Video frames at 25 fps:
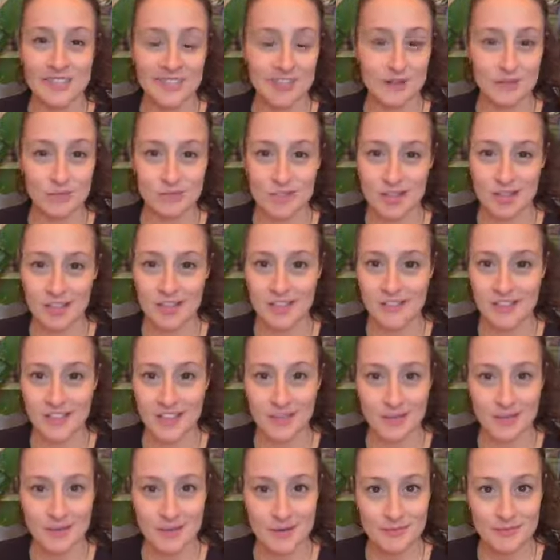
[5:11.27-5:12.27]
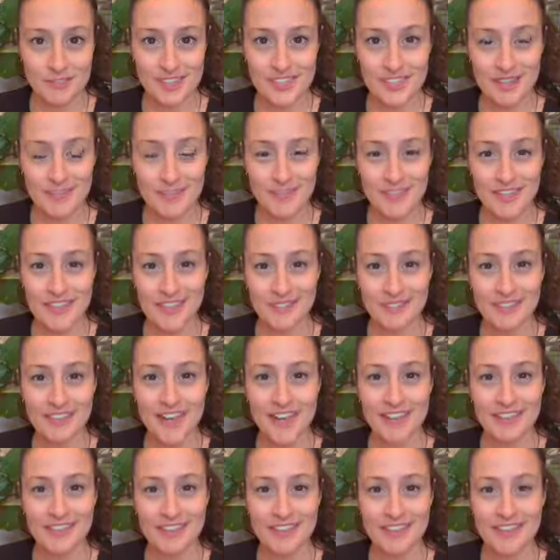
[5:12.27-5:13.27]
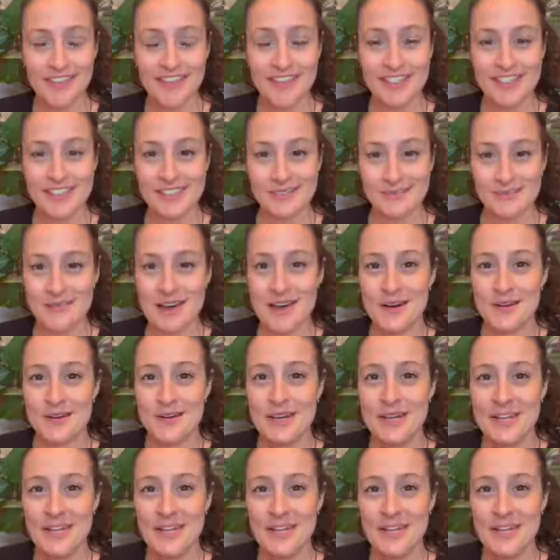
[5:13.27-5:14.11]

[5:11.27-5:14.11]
and I'm sure there's other mamas that would love it out there as well.